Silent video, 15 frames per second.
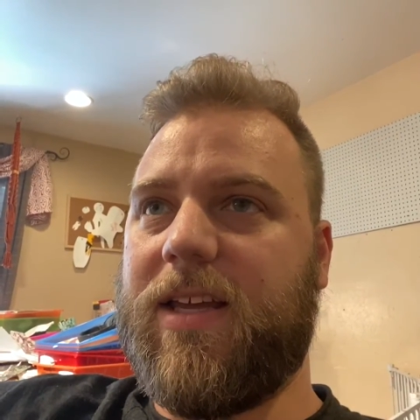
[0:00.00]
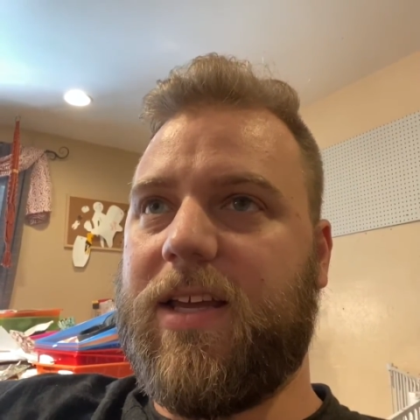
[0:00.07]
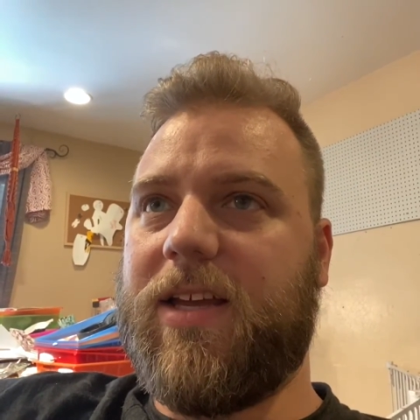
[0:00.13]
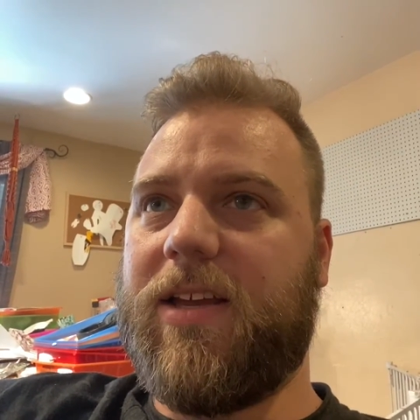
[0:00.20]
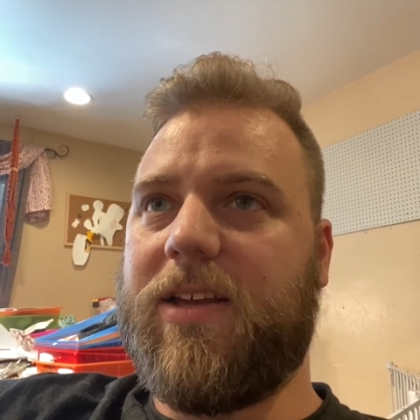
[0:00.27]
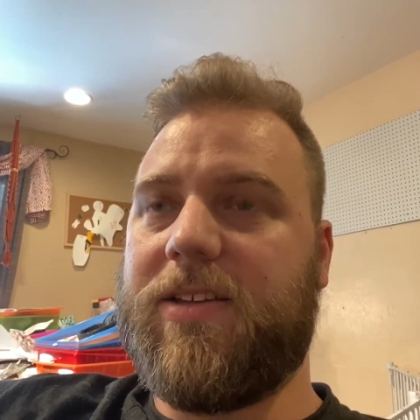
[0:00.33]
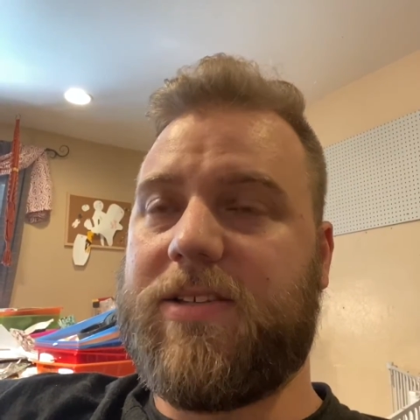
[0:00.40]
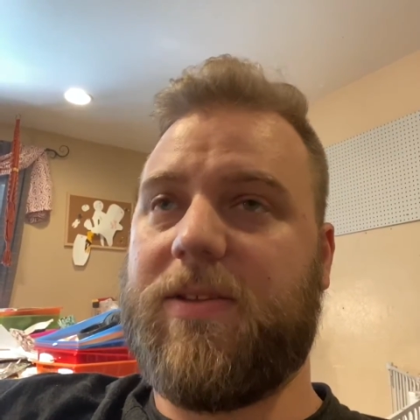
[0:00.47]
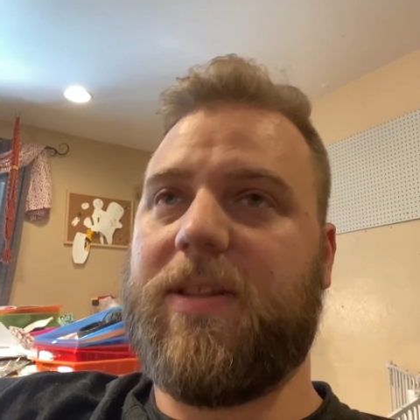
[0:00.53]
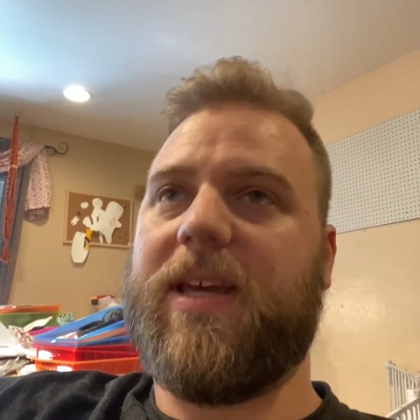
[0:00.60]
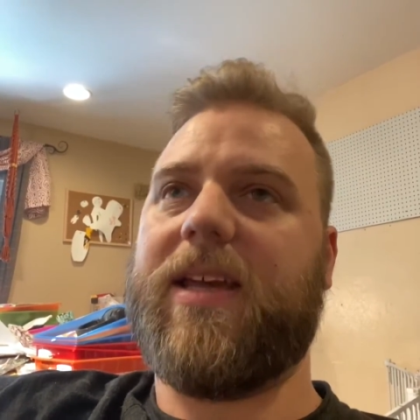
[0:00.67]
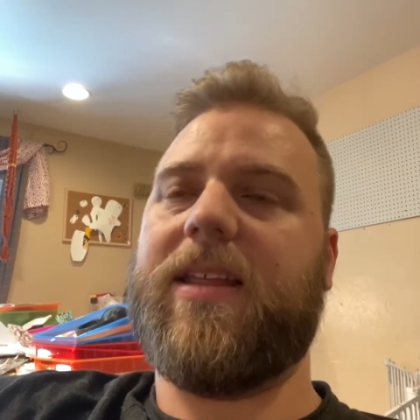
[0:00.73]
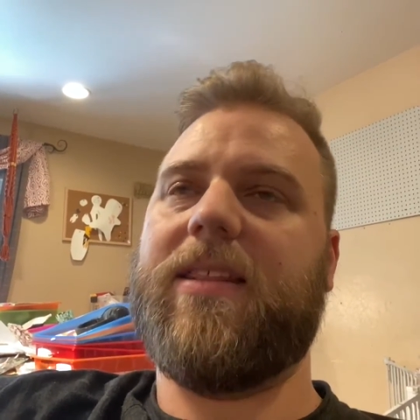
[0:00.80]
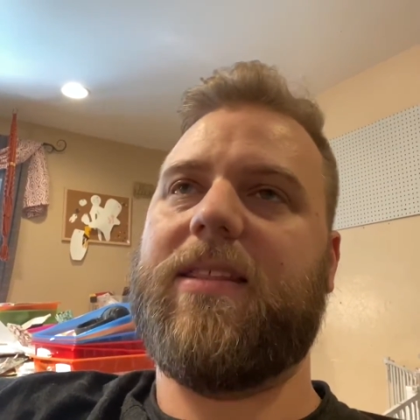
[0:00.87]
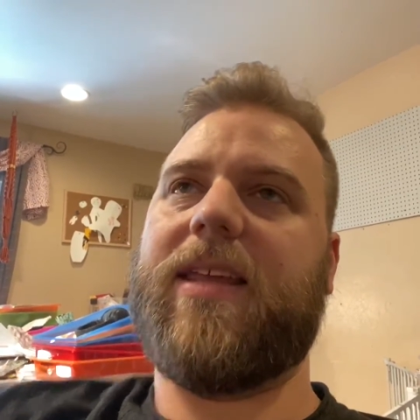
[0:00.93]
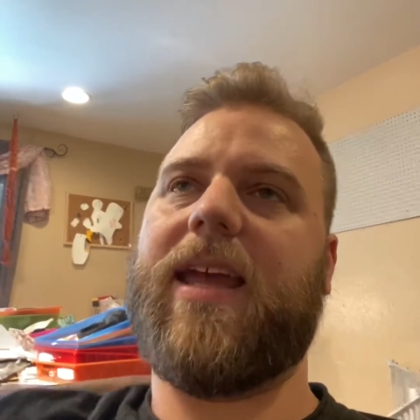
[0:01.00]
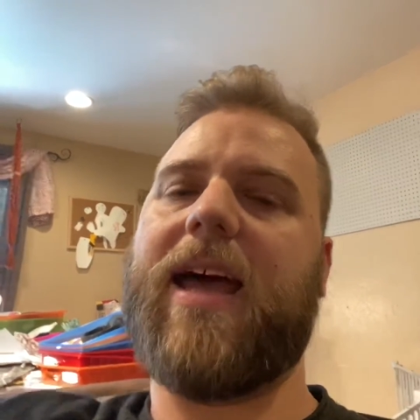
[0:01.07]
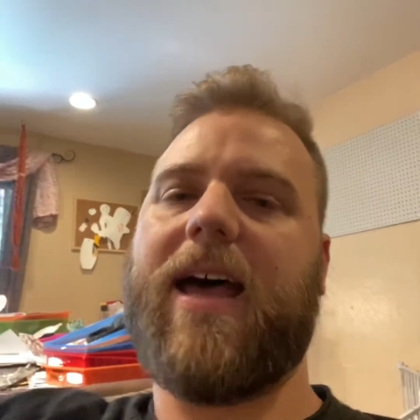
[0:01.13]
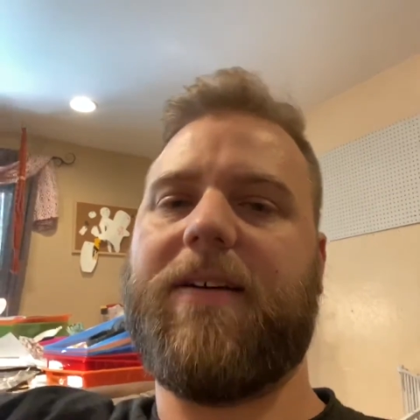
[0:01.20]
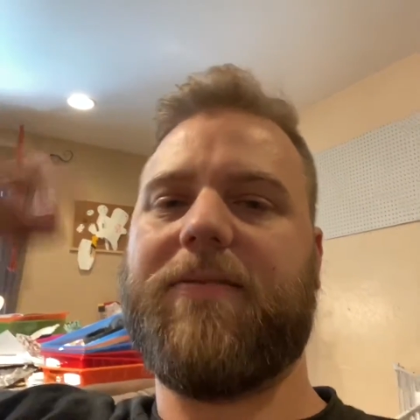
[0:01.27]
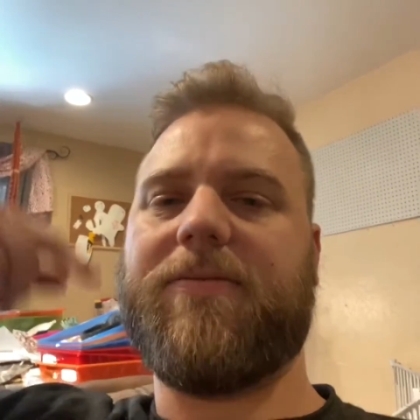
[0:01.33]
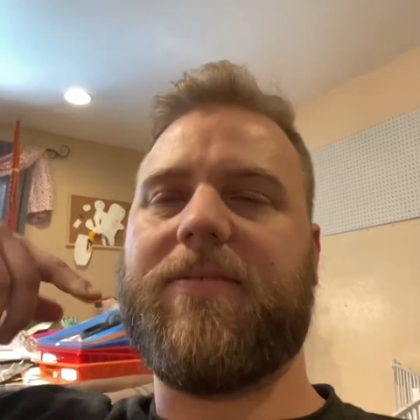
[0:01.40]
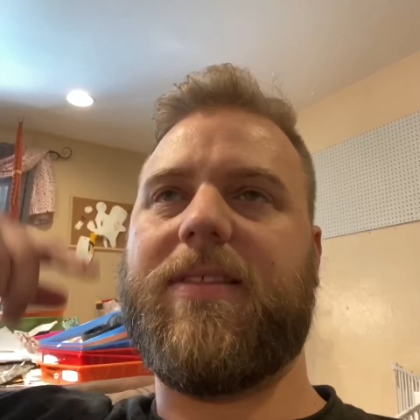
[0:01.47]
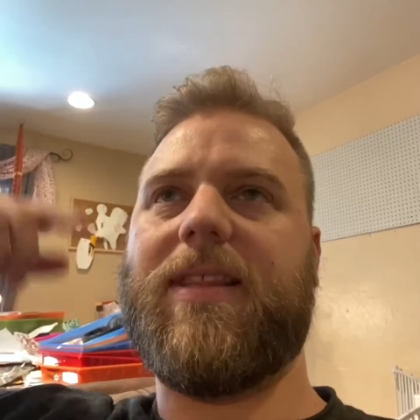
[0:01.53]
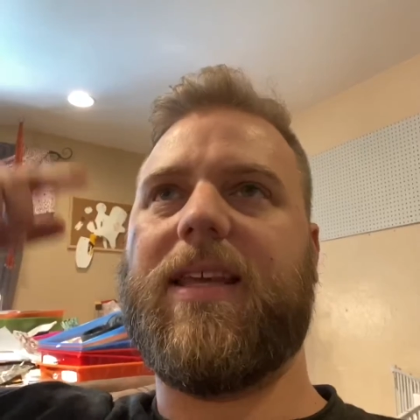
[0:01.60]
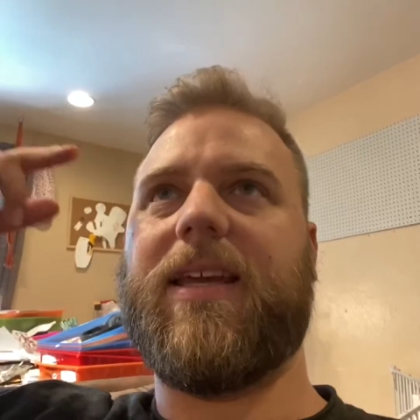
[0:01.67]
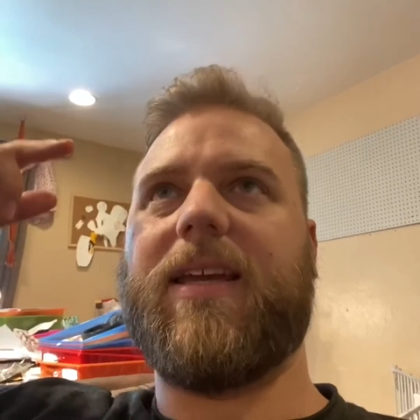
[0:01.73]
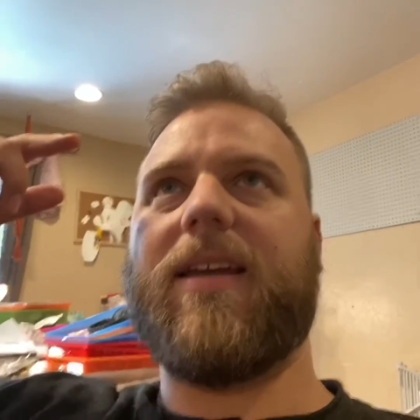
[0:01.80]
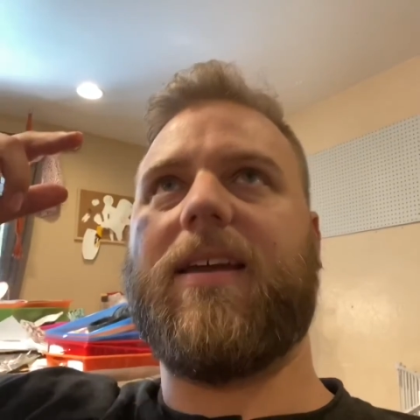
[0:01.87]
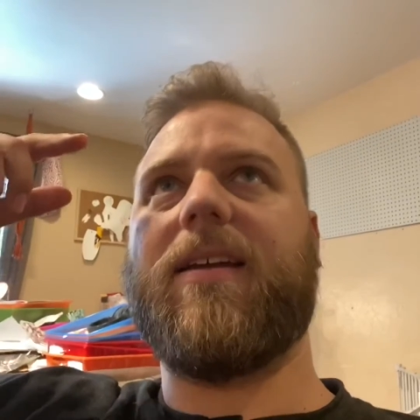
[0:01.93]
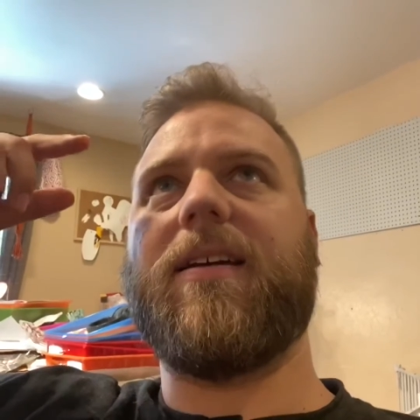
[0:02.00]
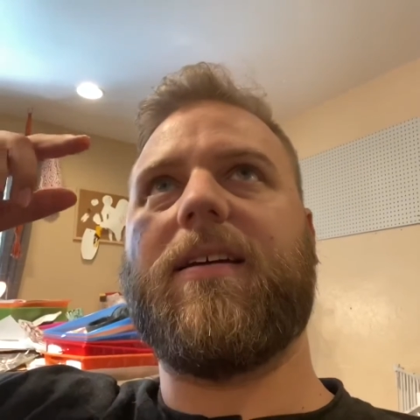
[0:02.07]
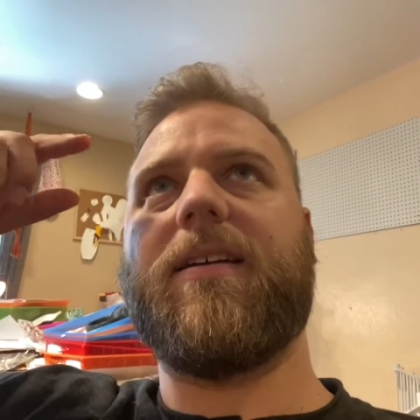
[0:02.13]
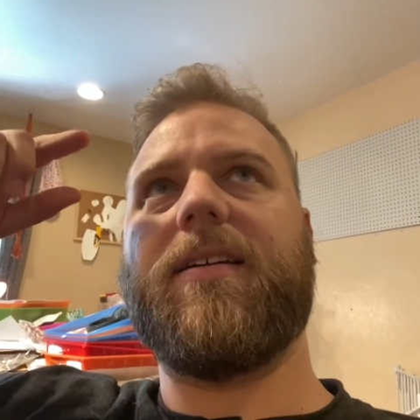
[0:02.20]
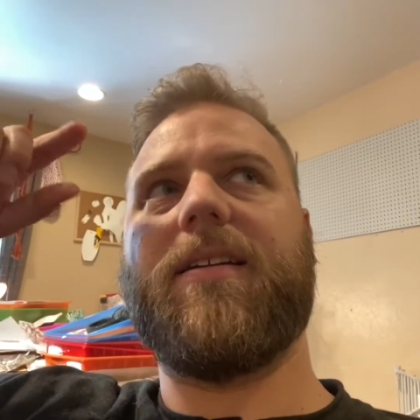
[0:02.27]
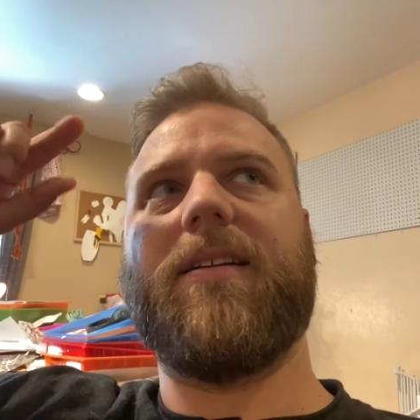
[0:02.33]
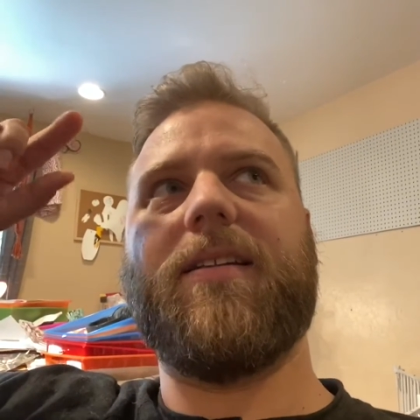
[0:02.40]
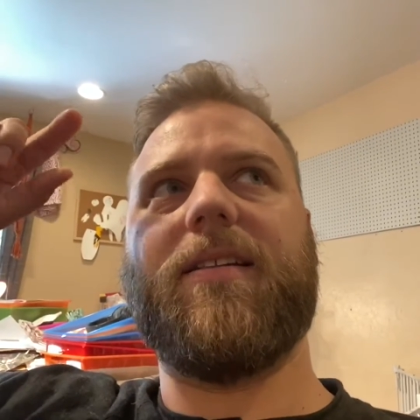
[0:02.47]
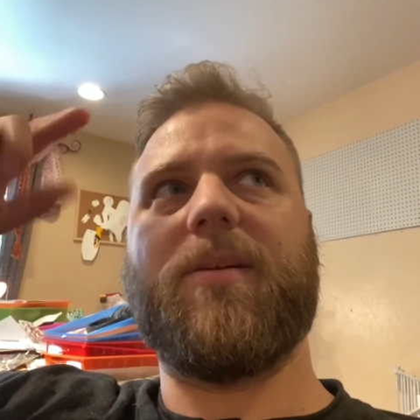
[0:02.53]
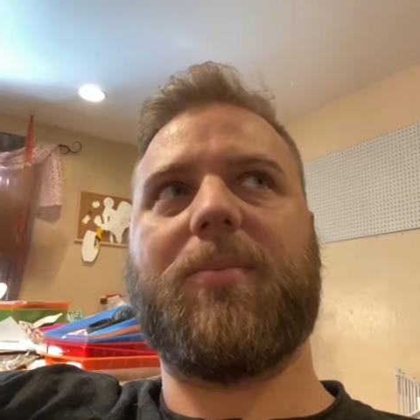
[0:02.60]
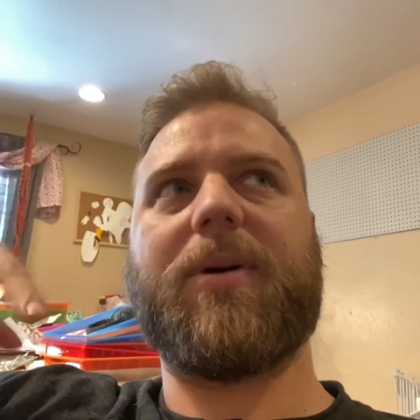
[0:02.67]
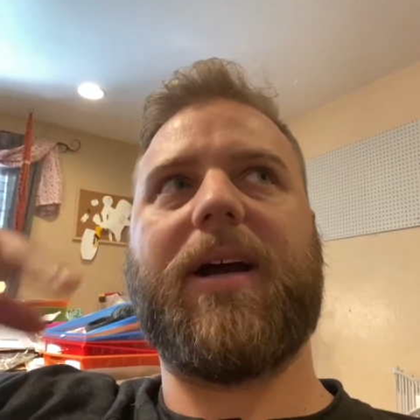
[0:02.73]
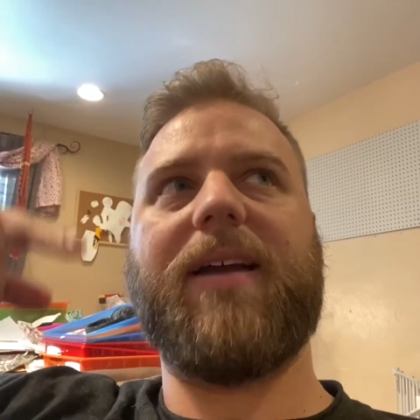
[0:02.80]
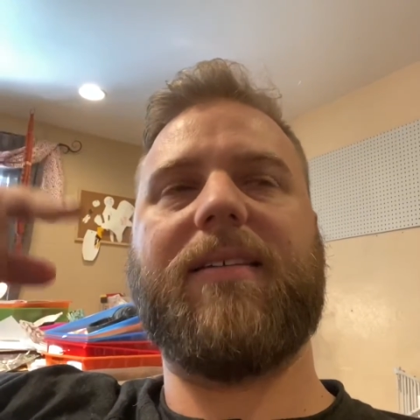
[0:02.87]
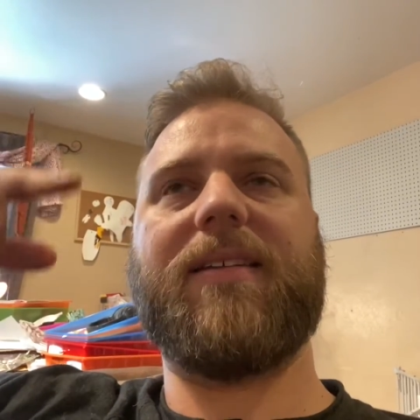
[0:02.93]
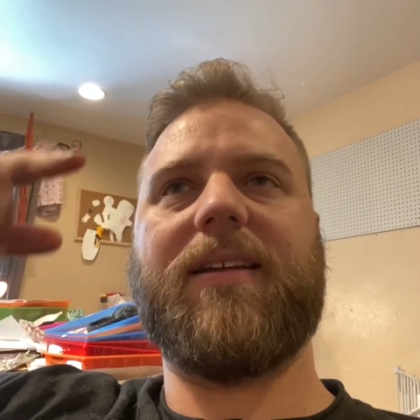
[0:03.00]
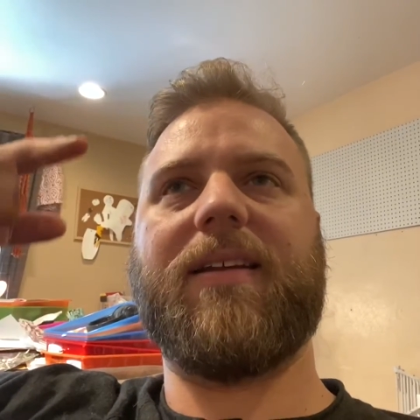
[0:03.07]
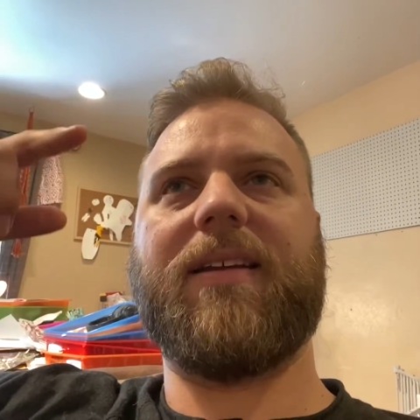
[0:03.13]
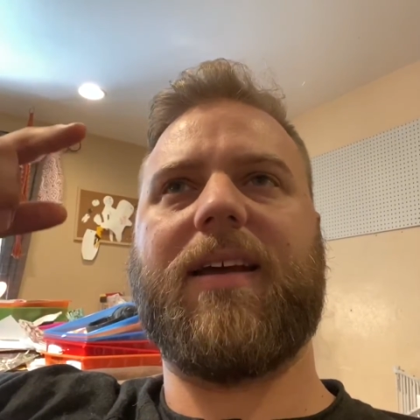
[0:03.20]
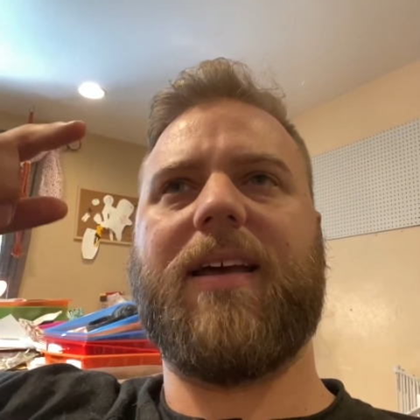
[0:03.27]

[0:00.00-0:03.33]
so like they have the pricing.